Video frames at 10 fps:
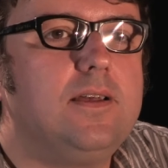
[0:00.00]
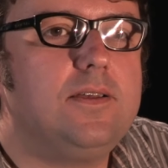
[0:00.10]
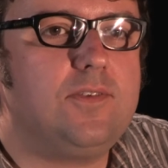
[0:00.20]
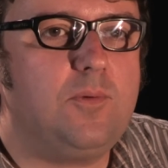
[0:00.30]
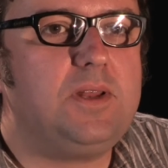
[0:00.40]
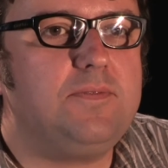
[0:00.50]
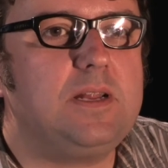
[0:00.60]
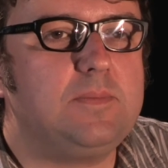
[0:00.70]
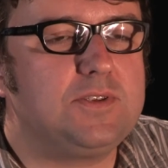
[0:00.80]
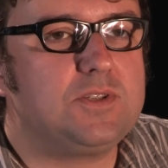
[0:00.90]
So we
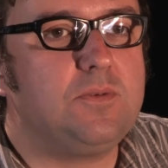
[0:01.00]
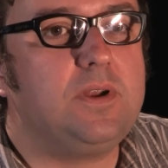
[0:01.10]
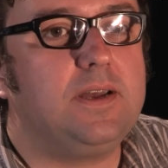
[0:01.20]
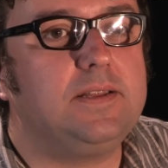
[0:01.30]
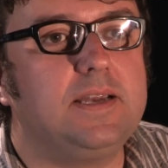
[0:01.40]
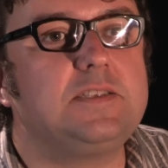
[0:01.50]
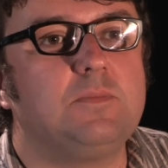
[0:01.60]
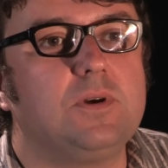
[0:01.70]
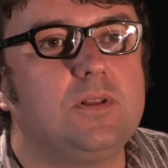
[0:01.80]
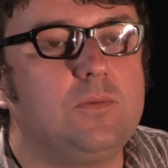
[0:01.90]
developed the Storyline data
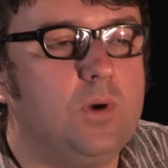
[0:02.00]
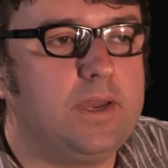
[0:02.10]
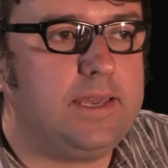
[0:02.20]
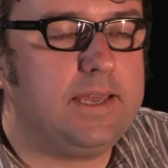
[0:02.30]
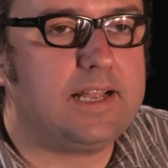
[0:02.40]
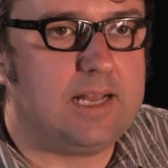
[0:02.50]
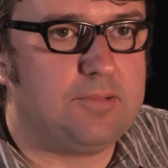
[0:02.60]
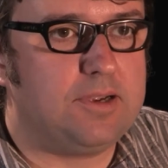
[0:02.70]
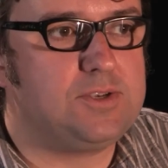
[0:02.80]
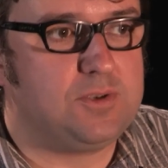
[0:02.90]
model, working in
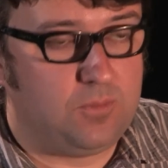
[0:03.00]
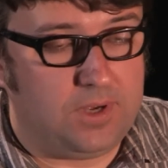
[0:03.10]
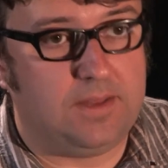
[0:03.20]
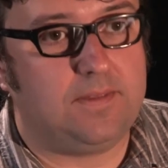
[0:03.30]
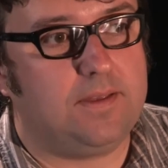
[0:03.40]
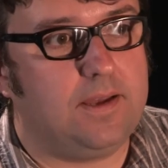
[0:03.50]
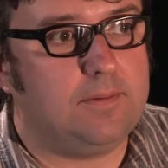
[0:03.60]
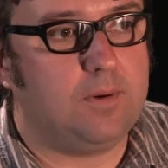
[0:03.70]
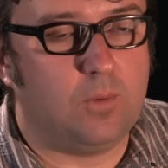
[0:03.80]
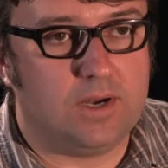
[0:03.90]
collaboration with
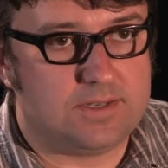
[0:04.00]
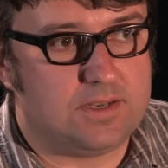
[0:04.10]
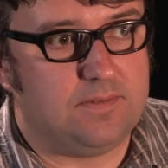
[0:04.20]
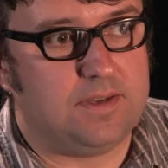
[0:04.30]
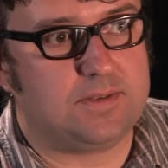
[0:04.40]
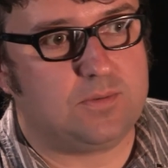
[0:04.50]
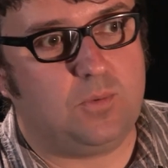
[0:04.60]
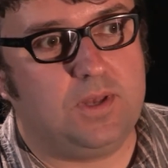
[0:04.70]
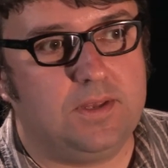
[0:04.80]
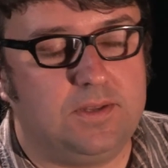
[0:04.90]
a wire service,
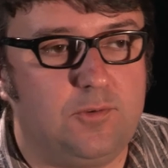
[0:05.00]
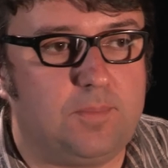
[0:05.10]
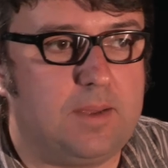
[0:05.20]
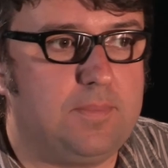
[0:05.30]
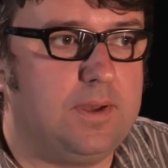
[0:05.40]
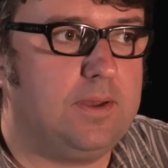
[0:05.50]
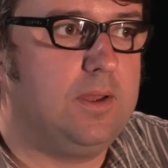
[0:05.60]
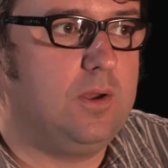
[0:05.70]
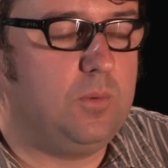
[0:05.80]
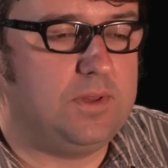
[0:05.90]
with a newspaper,
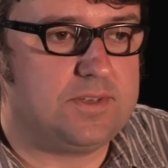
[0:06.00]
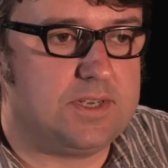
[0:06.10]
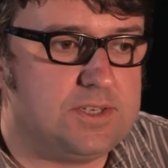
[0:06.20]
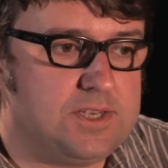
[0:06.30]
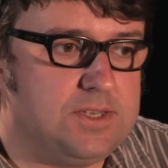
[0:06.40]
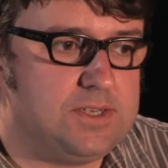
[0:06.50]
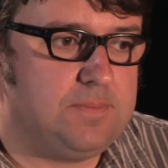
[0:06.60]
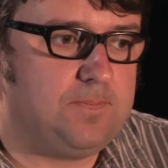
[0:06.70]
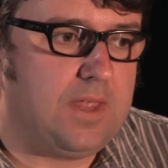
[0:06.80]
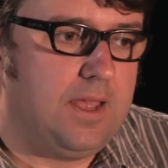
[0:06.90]
with a search engine.